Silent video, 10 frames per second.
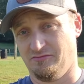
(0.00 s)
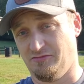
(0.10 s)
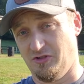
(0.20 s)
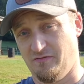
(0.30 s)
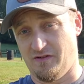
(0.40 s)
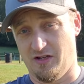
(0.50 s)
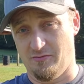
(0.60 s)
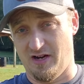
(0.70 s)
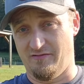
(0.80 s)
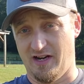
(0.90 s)
don't
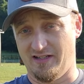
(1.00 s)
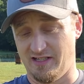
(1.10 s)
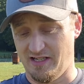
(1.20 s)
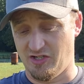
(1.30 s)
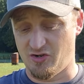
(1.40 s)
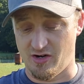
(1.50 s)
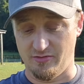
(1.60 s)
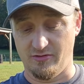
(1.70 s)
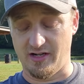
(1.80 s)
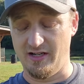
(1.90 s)
follow my advice and get in trouble.